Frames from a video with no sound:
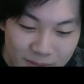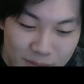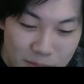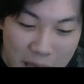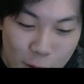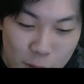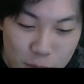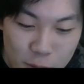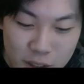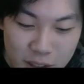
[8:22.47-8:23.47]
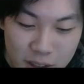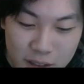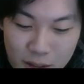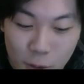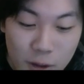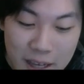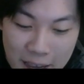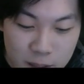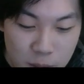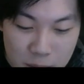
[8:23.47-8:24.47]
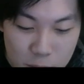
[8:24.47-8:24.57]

Power Boosters, or EXP